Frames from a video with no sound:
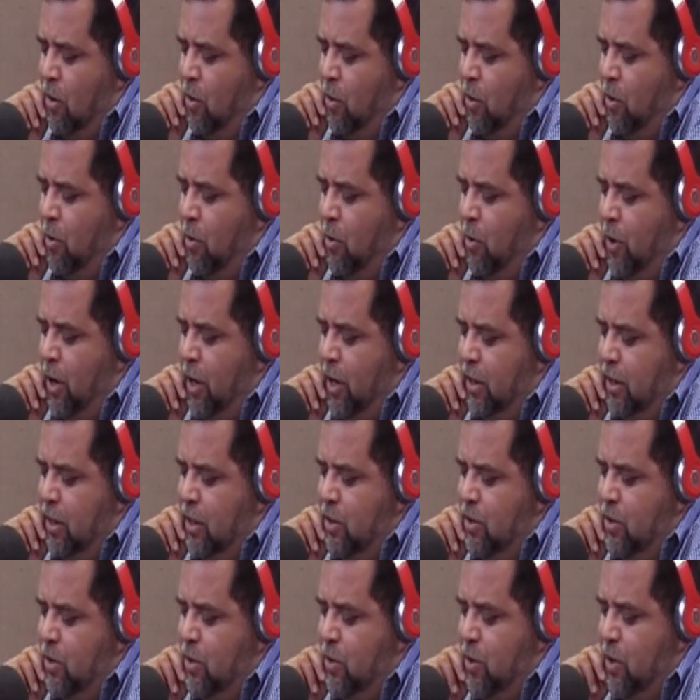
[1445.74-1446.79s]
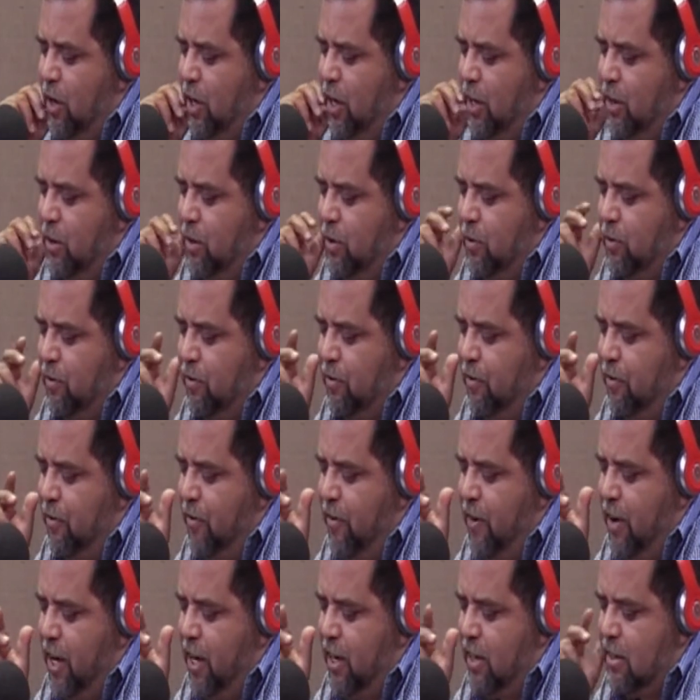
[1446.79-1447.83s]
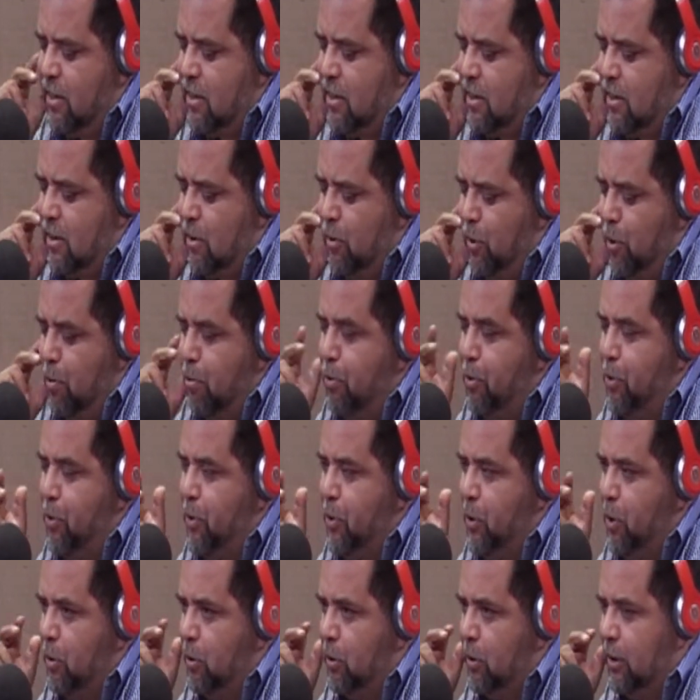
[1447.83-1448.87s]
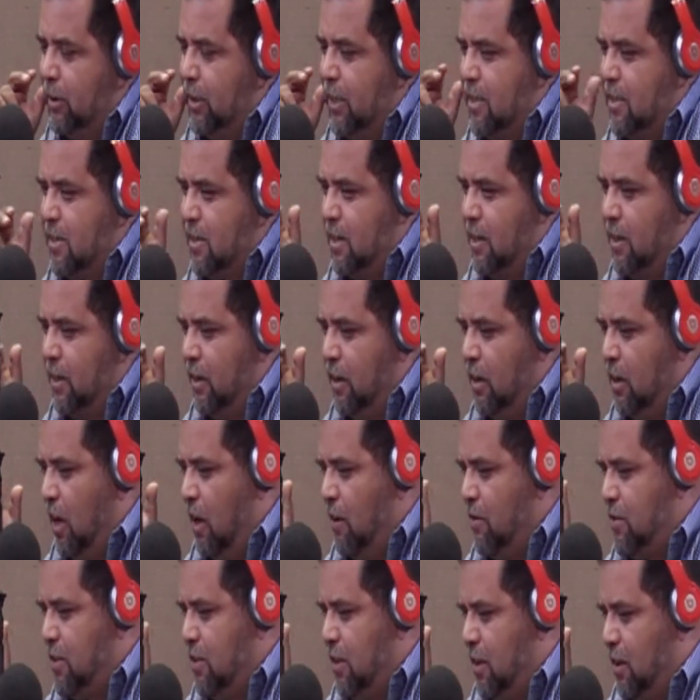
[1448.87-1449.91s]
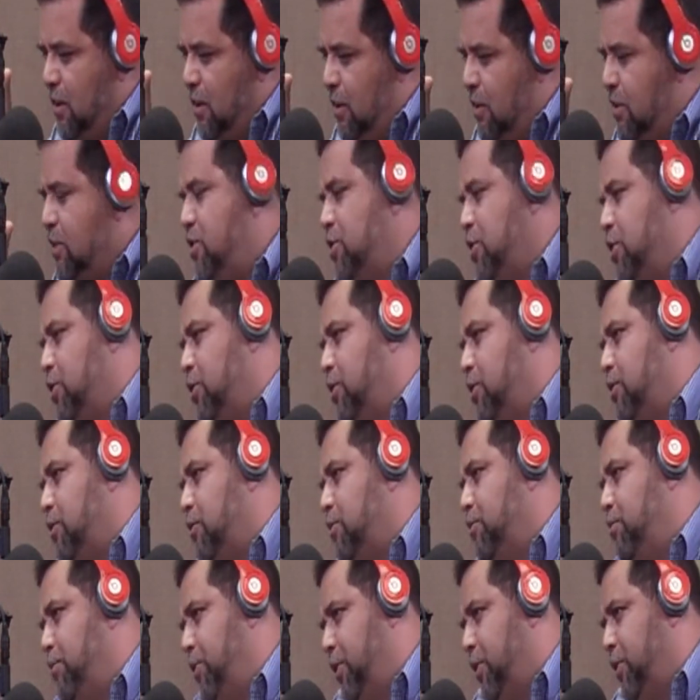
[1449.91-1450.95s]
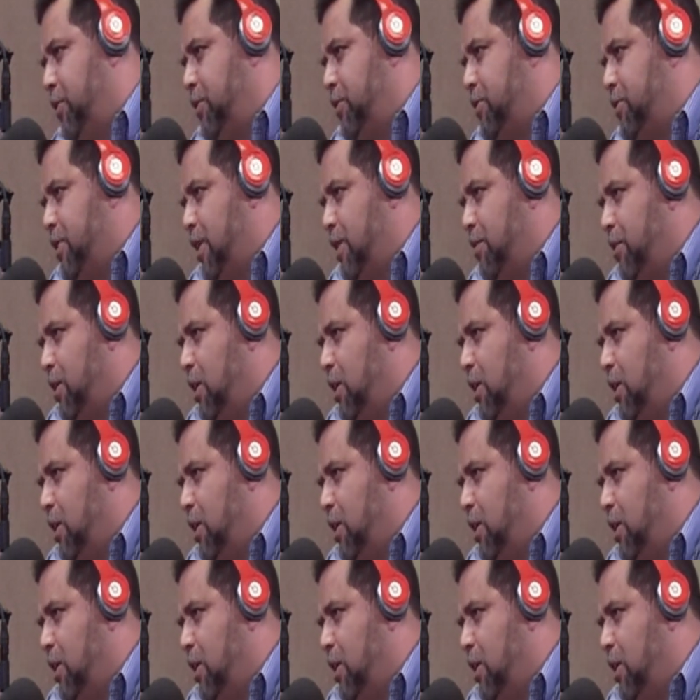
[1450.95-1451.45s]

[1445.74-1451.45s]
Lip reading: What do you like to fix or improve in the city of Oxnard in short period of time?